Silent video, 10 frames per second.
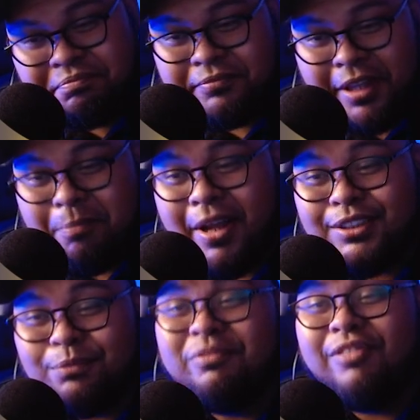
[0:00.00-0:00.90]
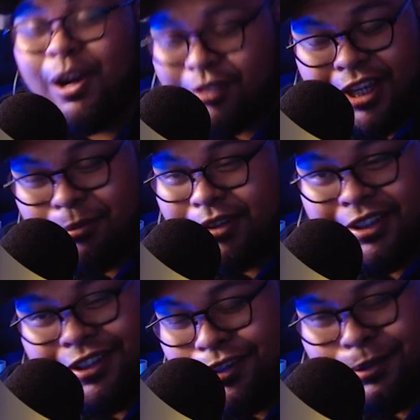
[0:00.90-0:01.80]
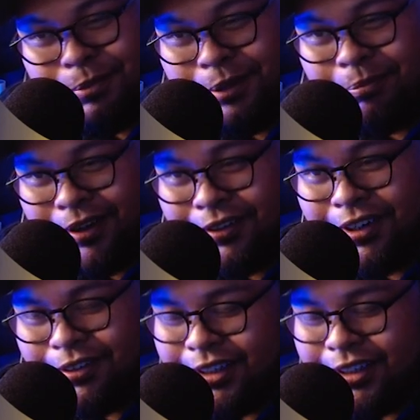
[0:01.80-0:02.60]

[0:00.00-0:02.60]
it makes Roundtable a little bit better now.